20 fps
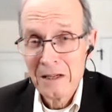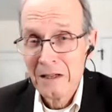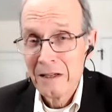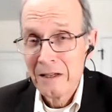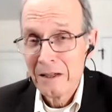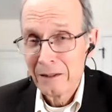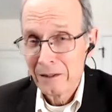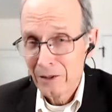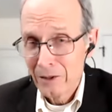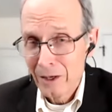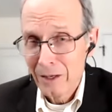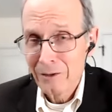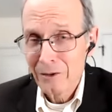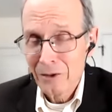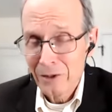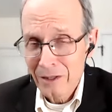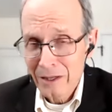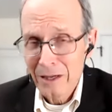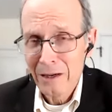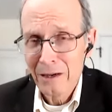And God
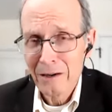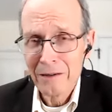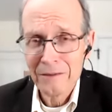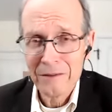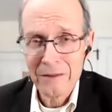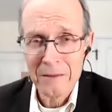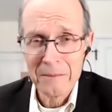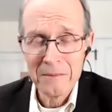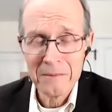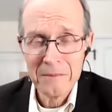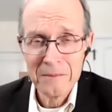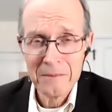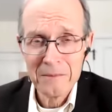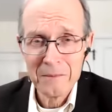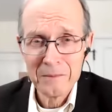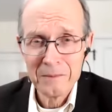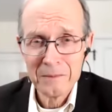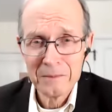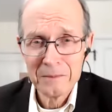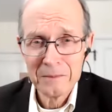took care of them.
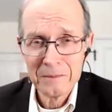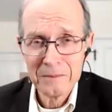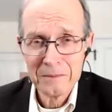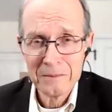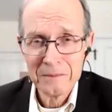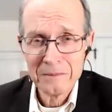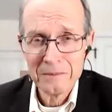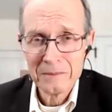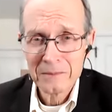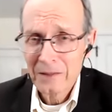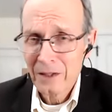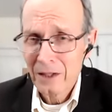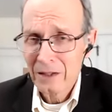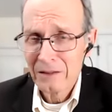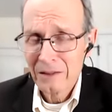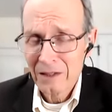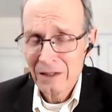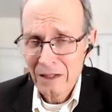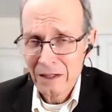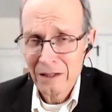God
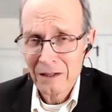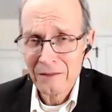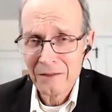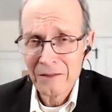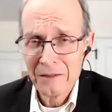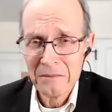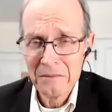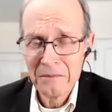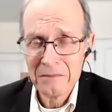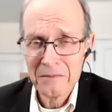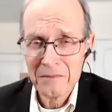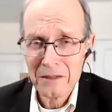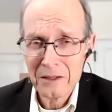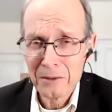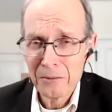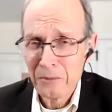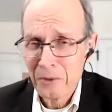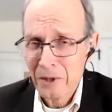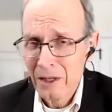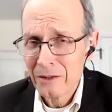took care of them. Their
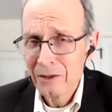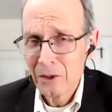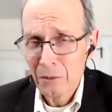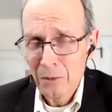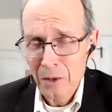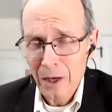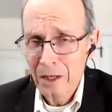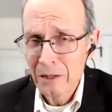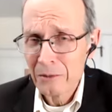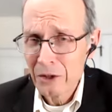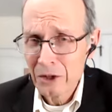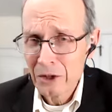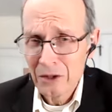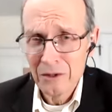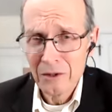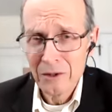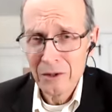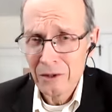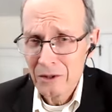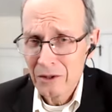bread, their water was
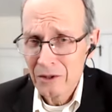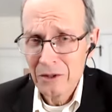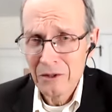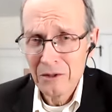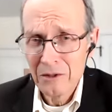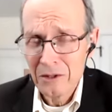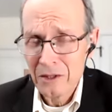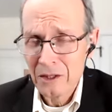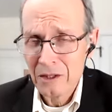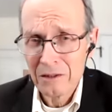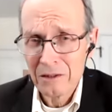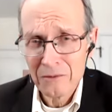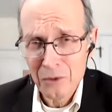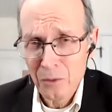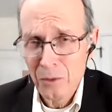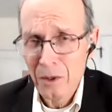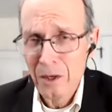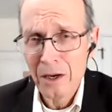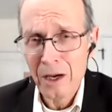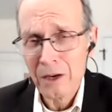sure, their shoes didn't
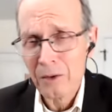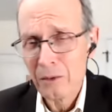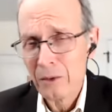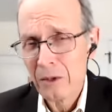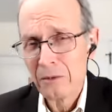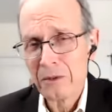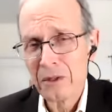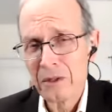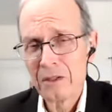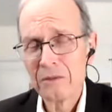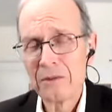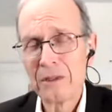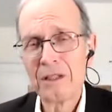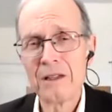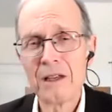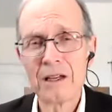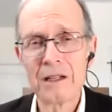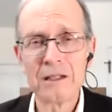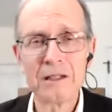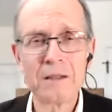wear out. We can read
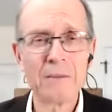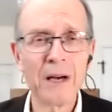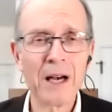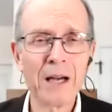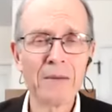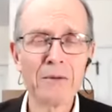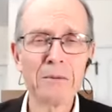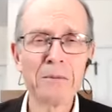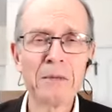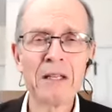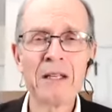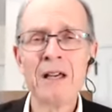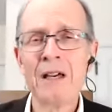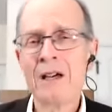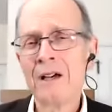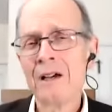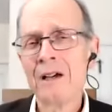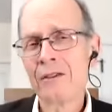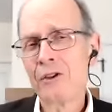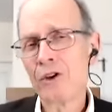that in the Bible. But
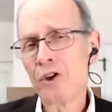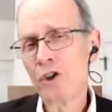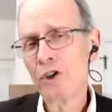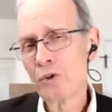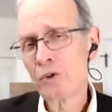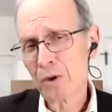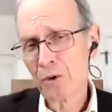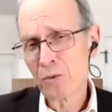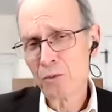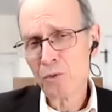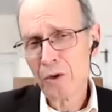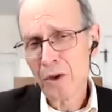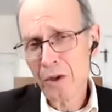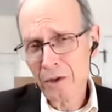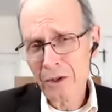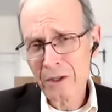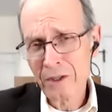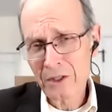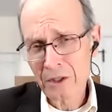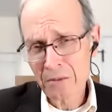those were
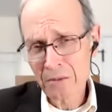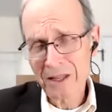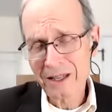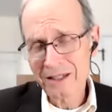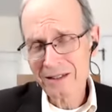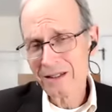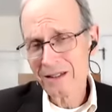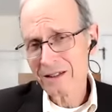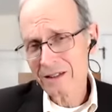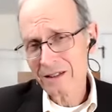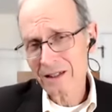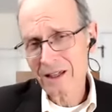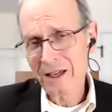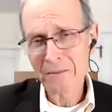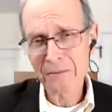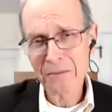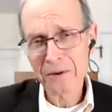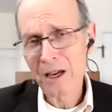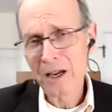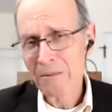wilderness blessings, not
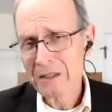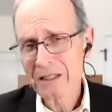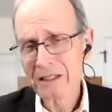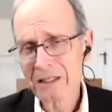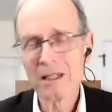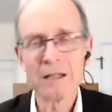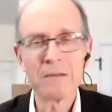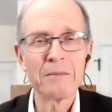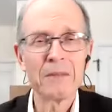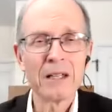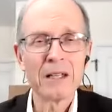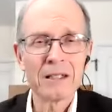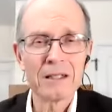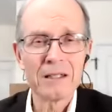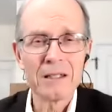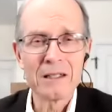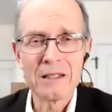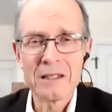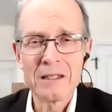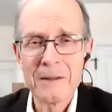promised land
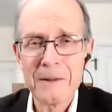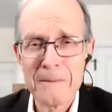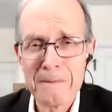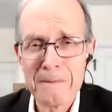blessings.